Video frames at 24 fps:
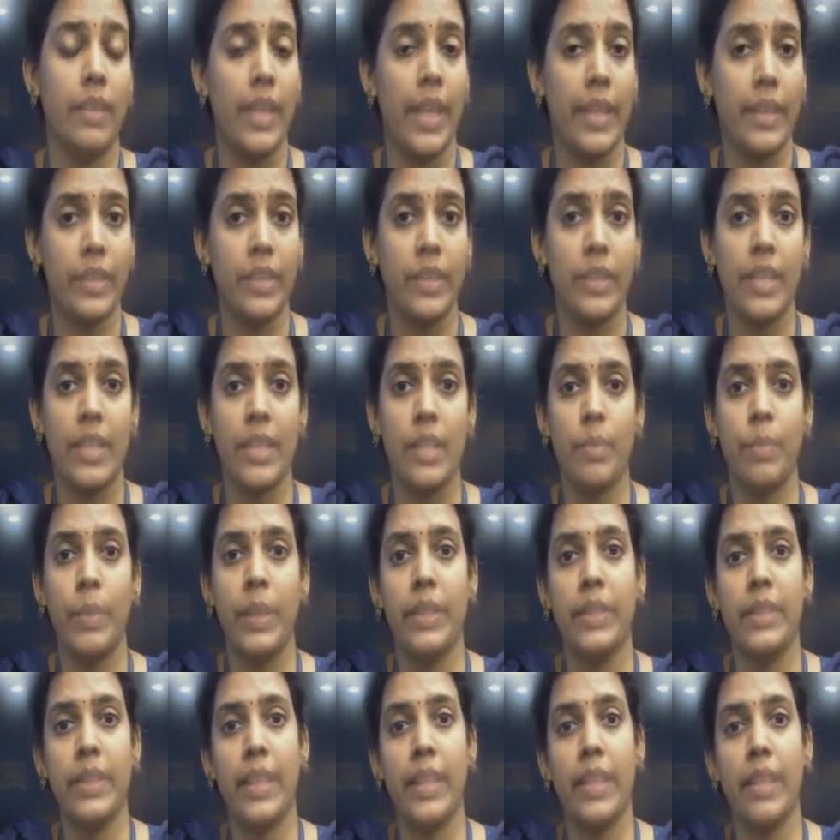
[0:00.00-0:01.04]
action has
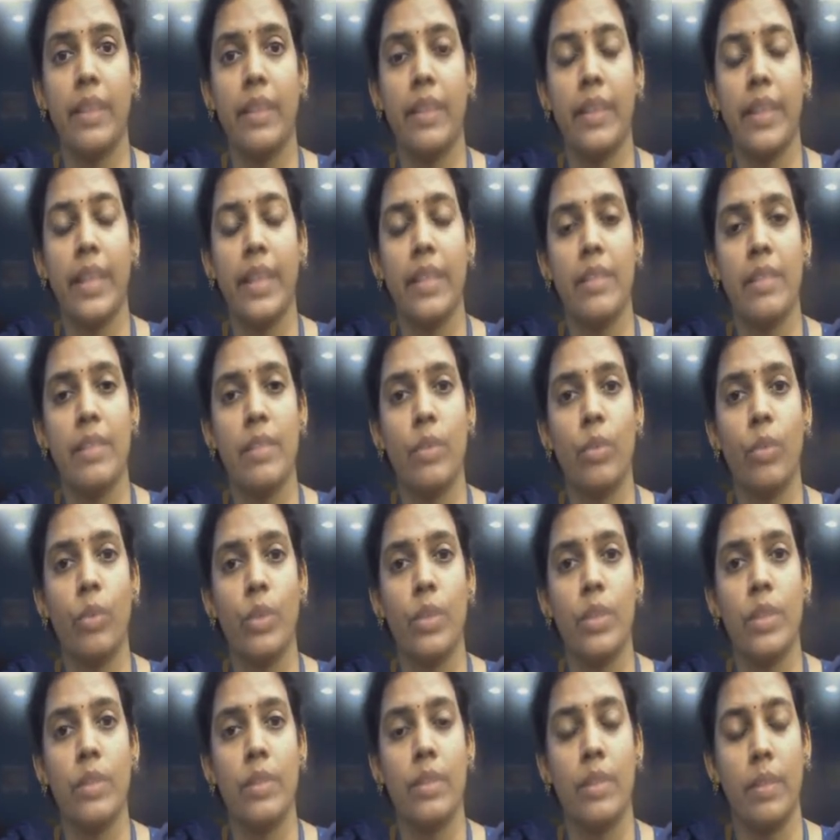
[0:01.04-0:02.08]
been taken against
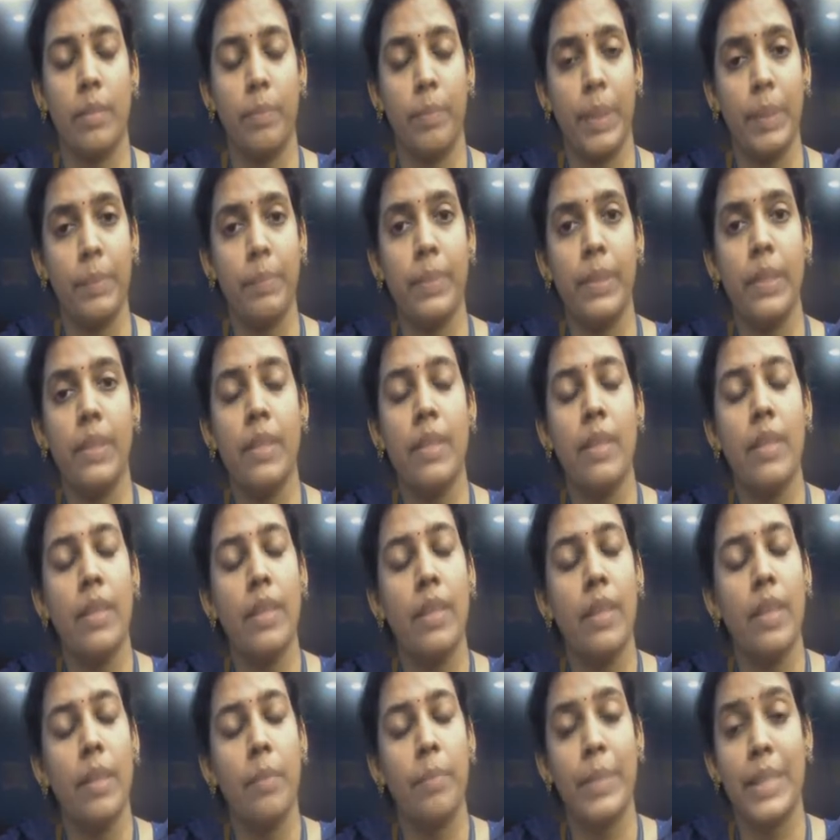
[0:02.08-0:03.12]
those people,
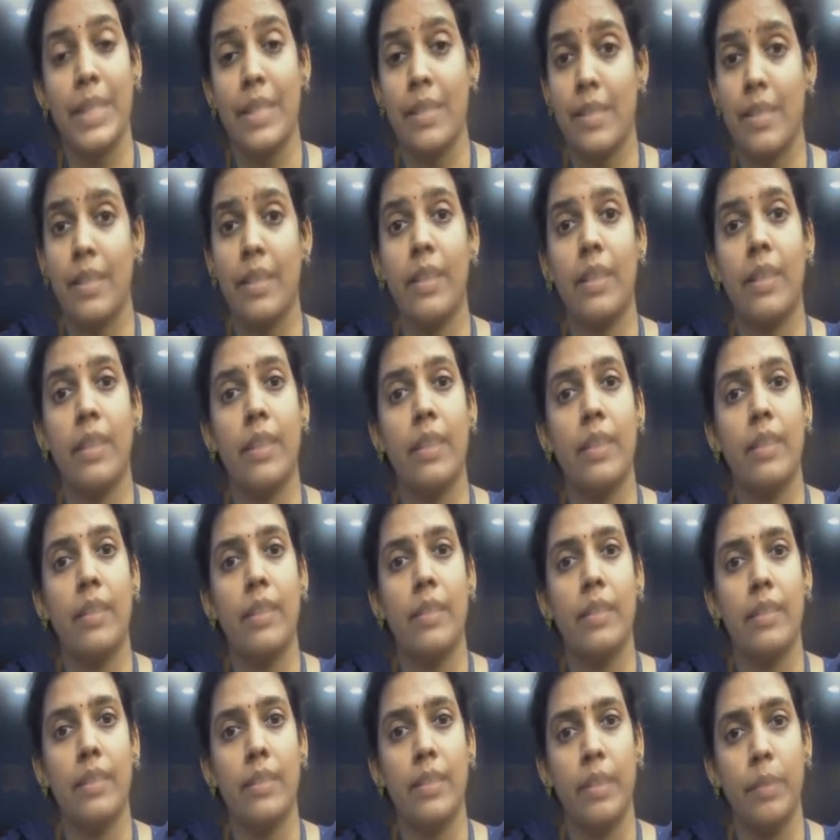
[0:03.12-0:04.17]
but still
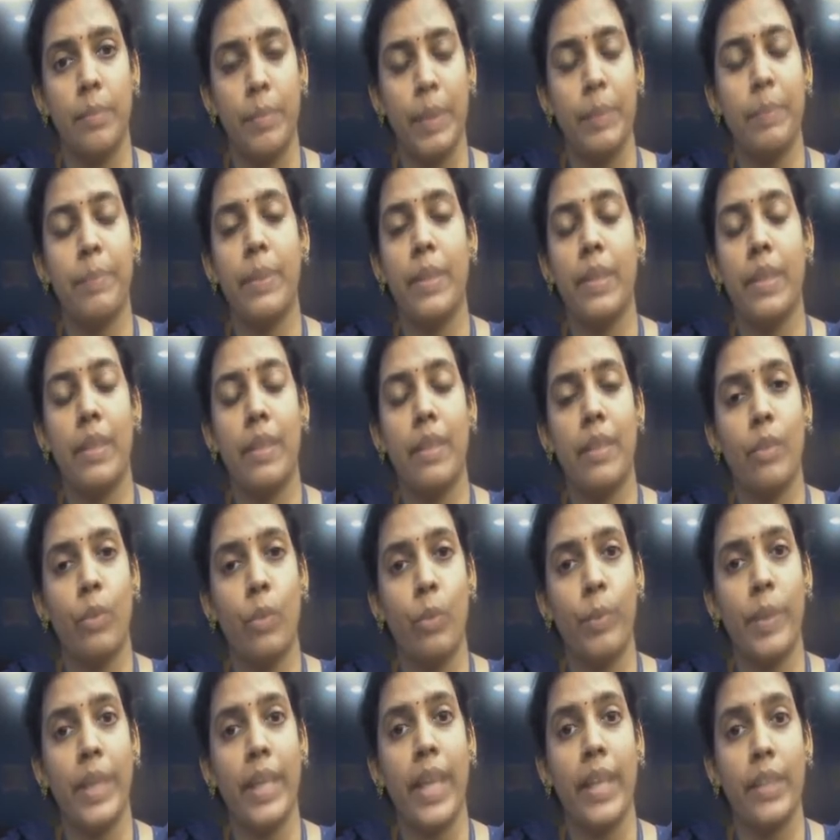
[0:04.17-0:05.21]
the people
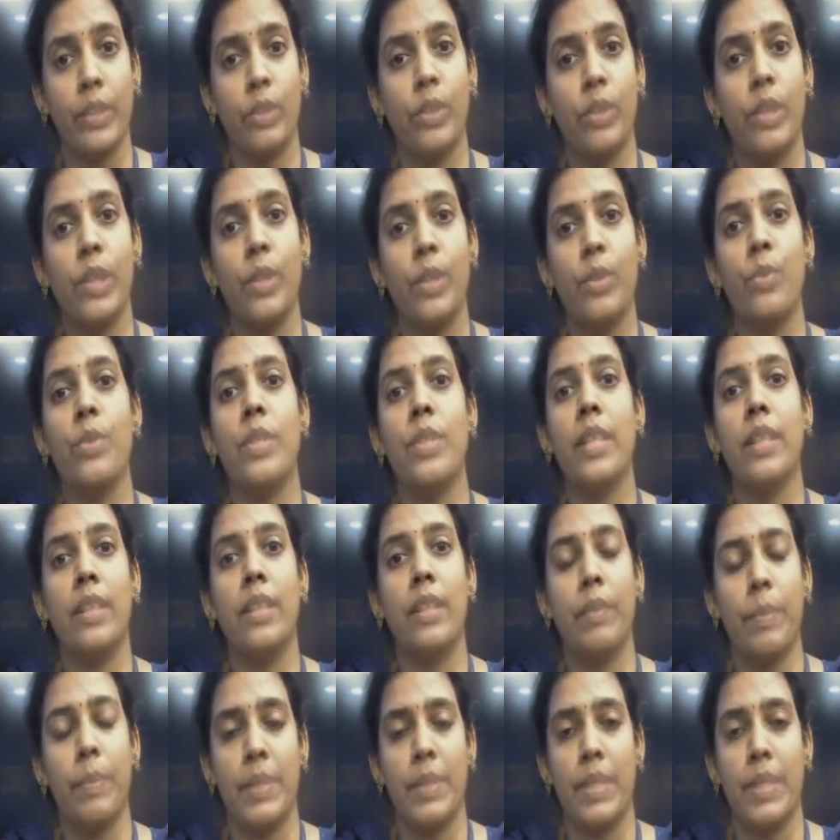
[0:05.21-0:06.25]
who were actually using the
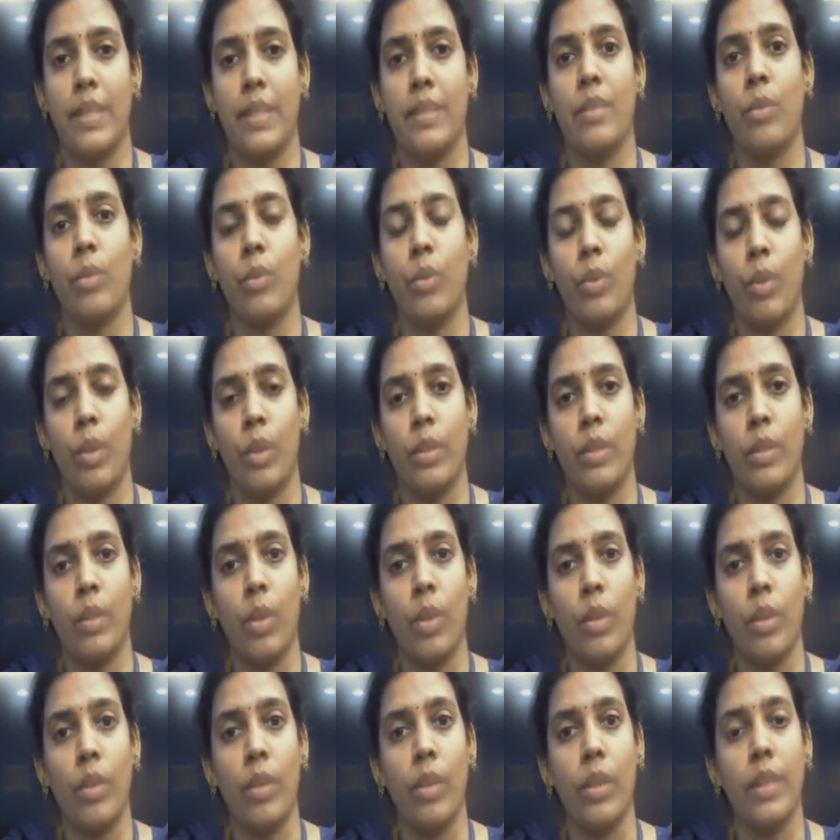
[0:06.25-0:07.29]
websites could not
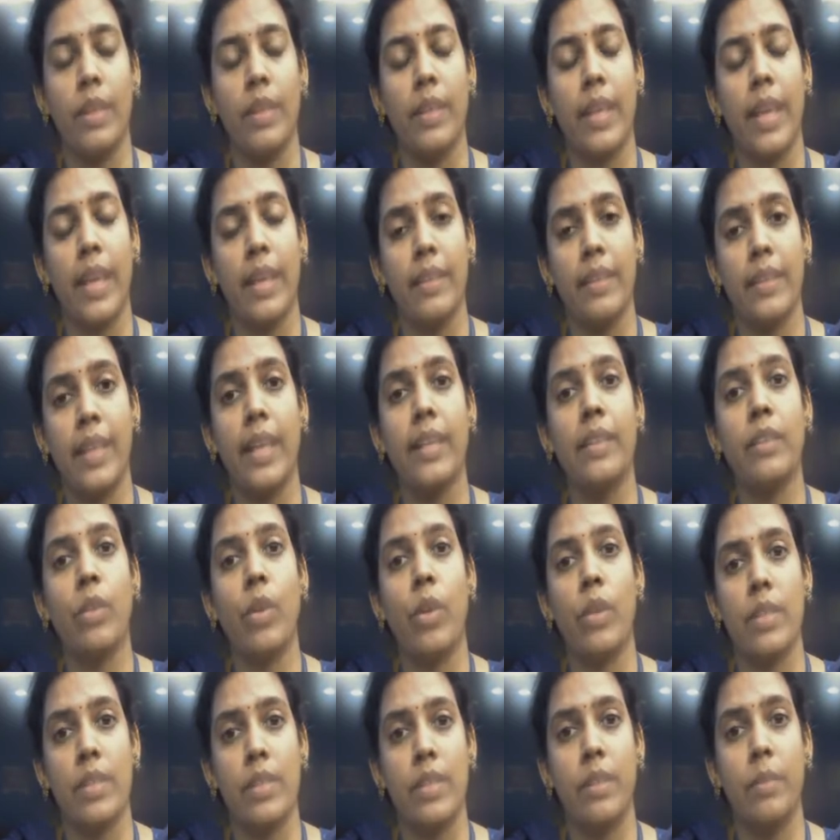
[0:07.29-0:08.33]
log on, and that
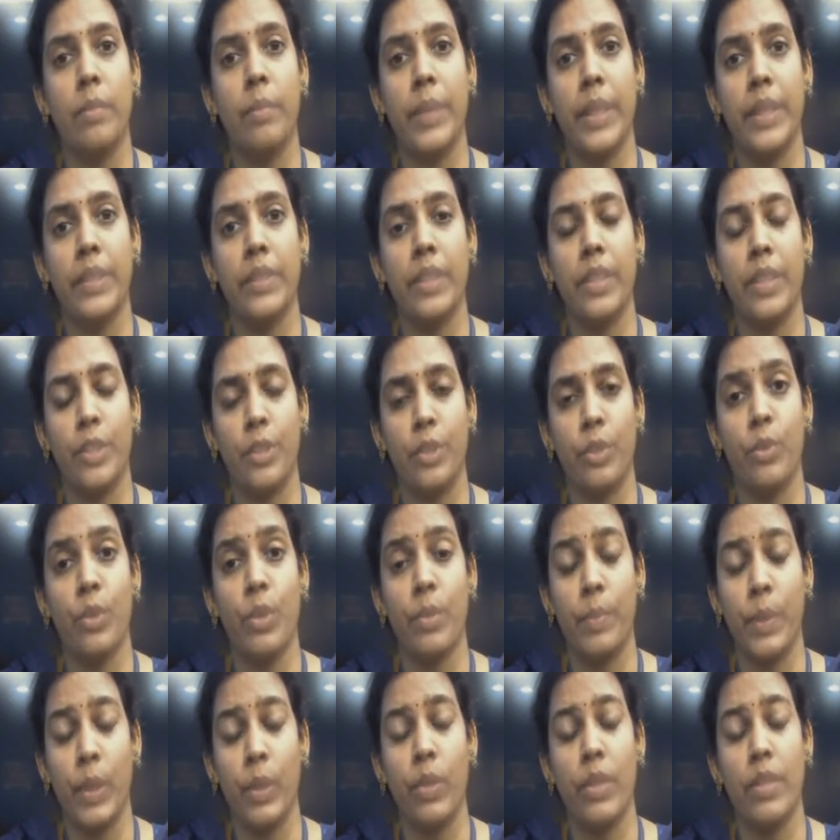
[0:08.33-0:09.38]
caused them major
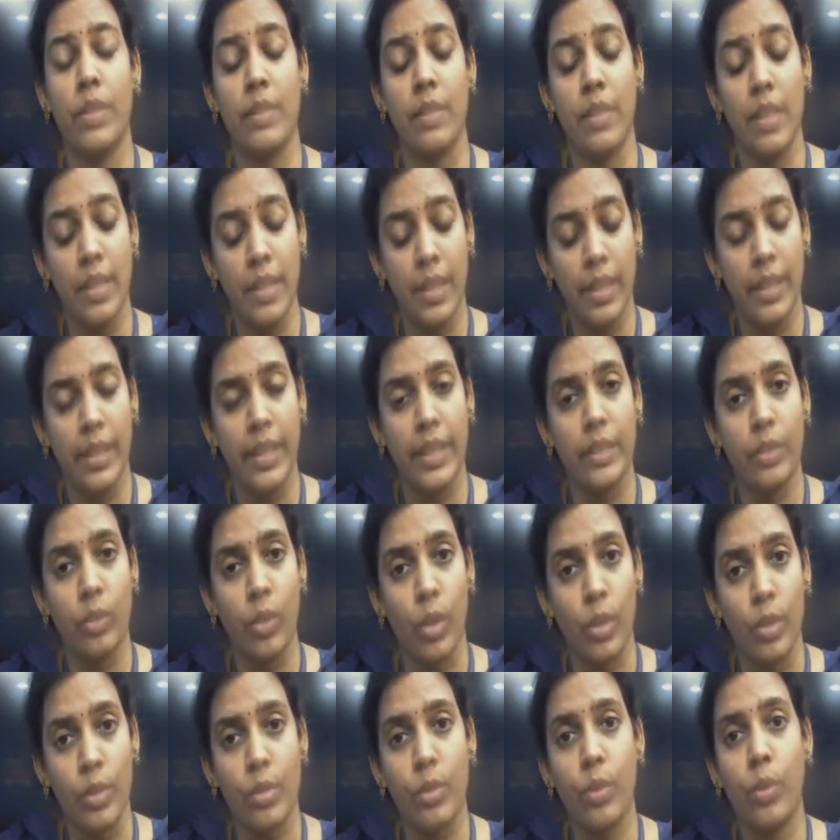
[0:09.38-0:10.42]
issues because it
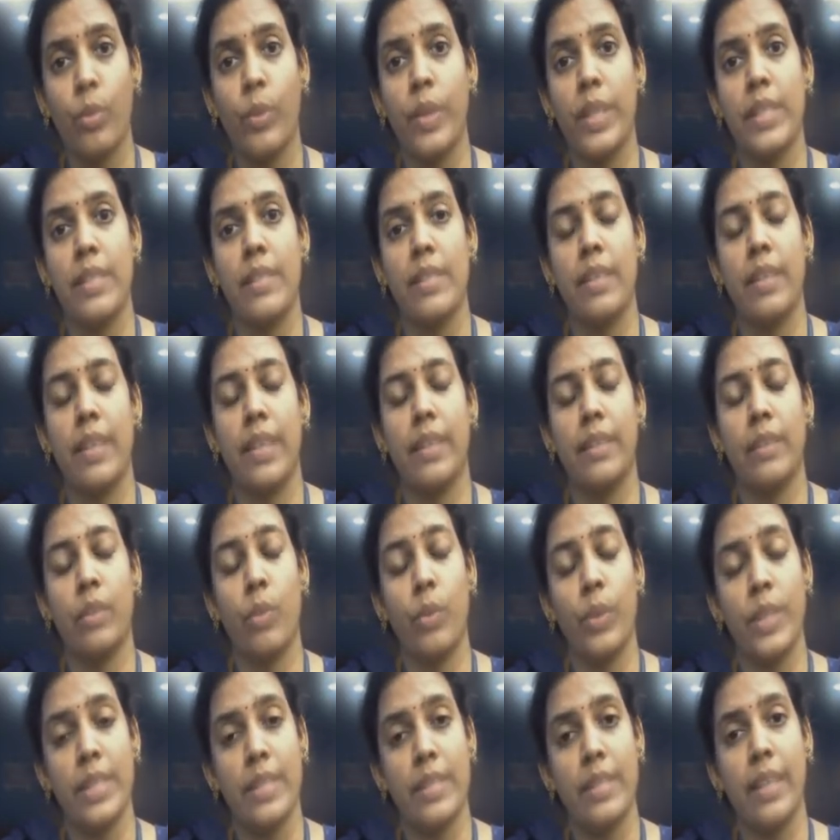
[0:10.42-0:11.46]
also
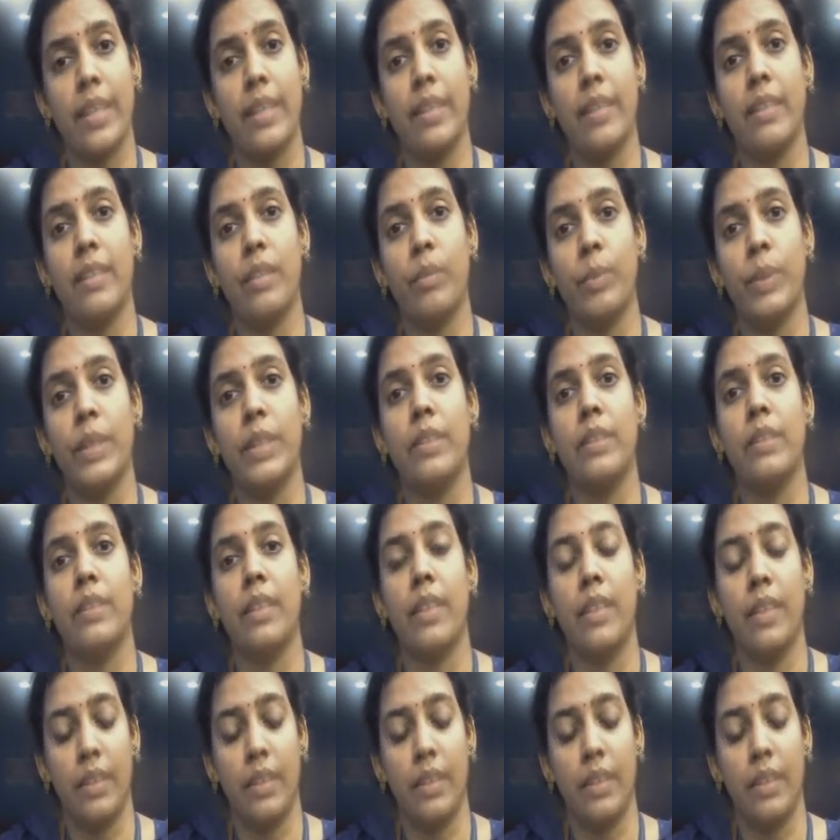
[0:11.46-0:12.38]
coincided with